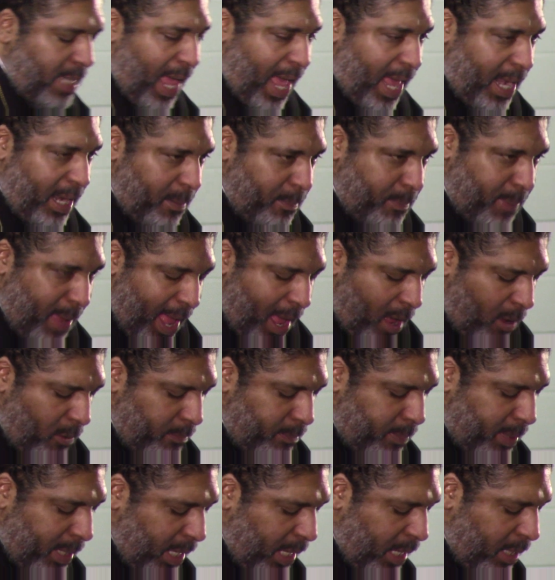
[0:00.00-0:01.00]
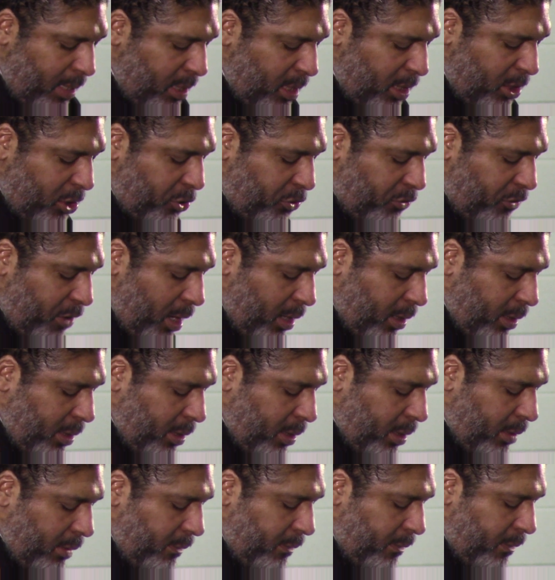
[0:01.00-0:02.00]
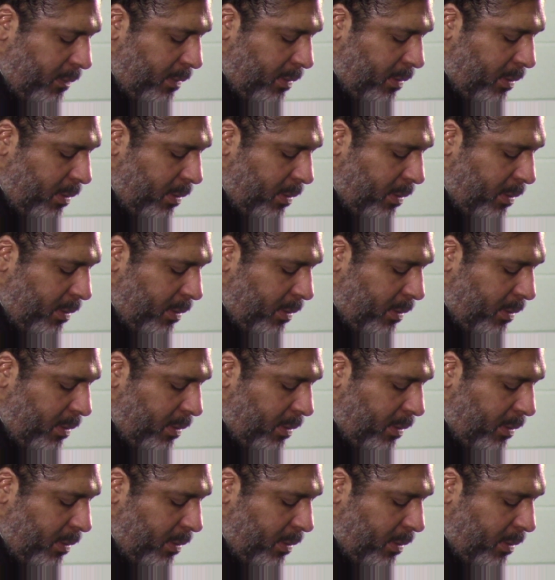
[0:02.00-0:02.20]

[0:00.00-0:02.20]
not about being destructive.